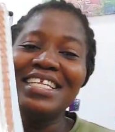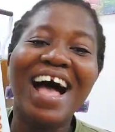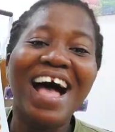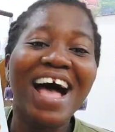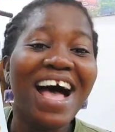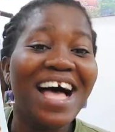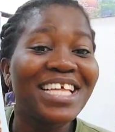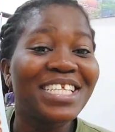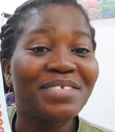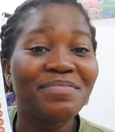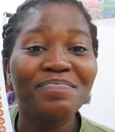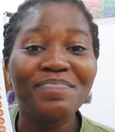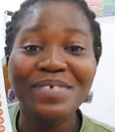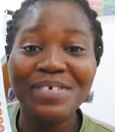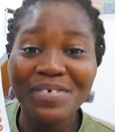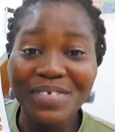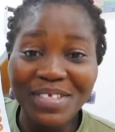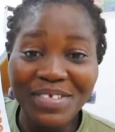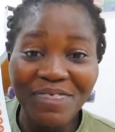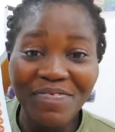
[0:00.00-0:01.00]
As
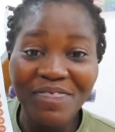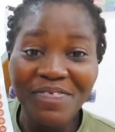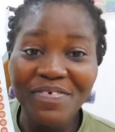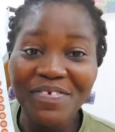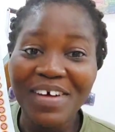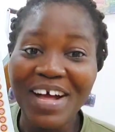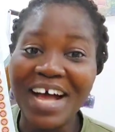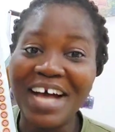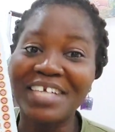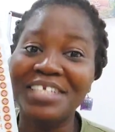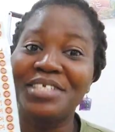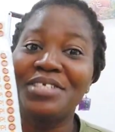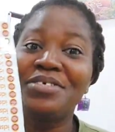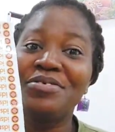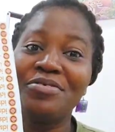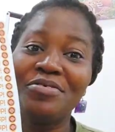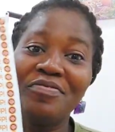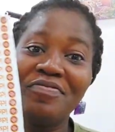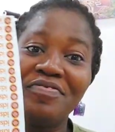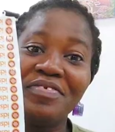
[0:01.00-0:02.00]
beautiful as
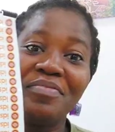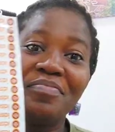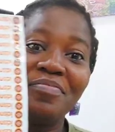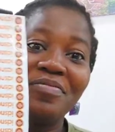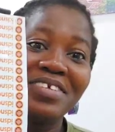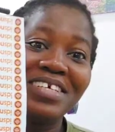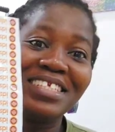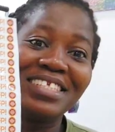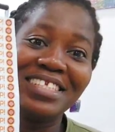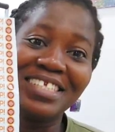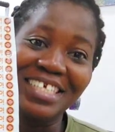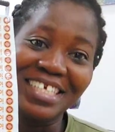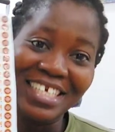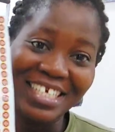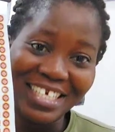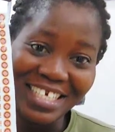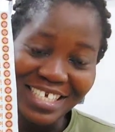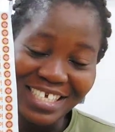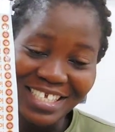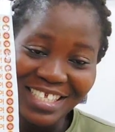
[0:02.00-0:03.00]
UV print
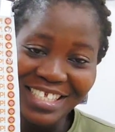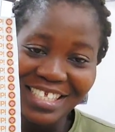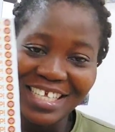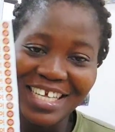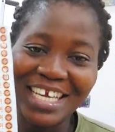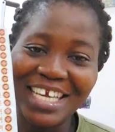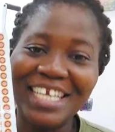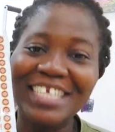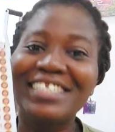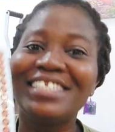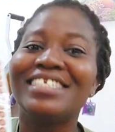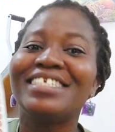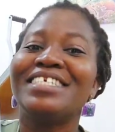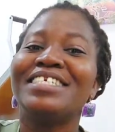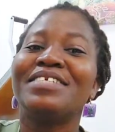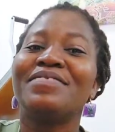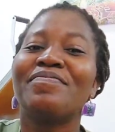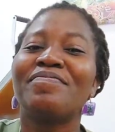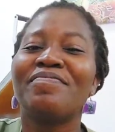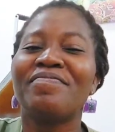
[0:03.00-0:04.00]
is, it
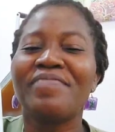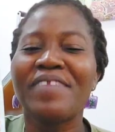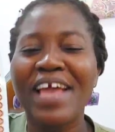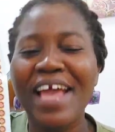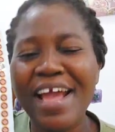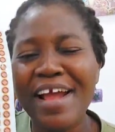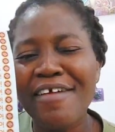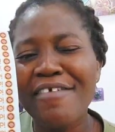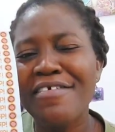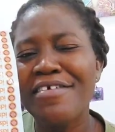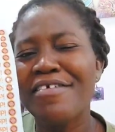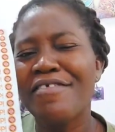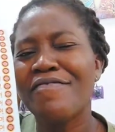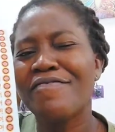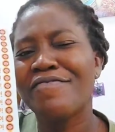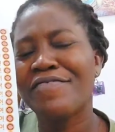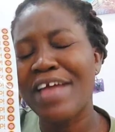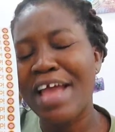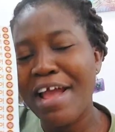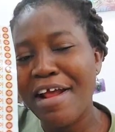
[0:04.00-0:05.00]
is very,
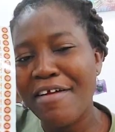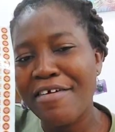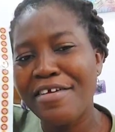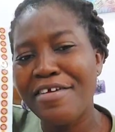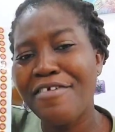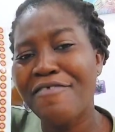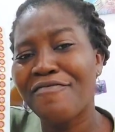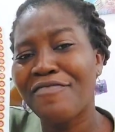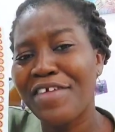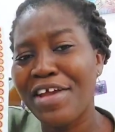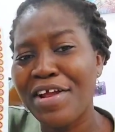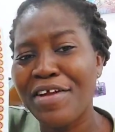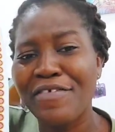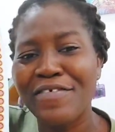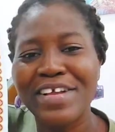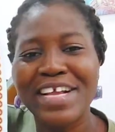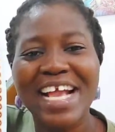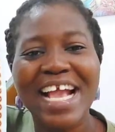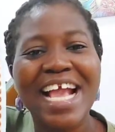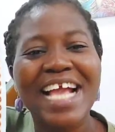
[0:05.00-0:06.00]
very,
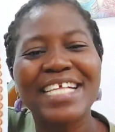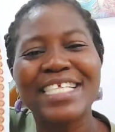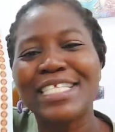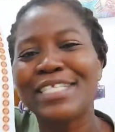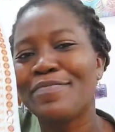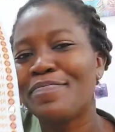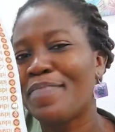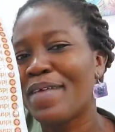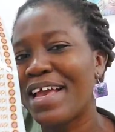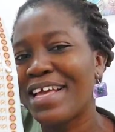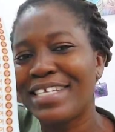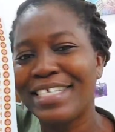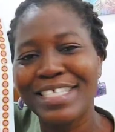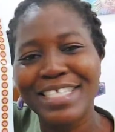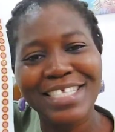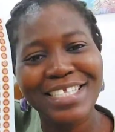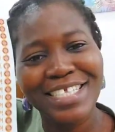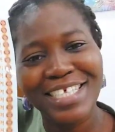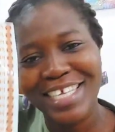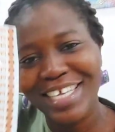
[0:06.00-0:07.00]
very
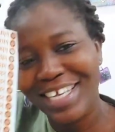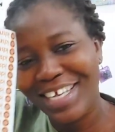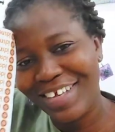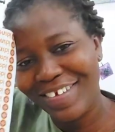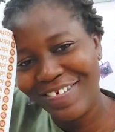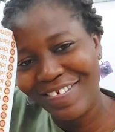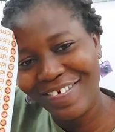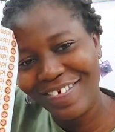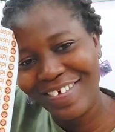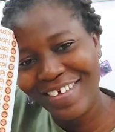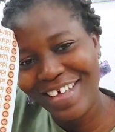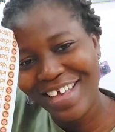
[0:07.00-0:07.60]
expensive.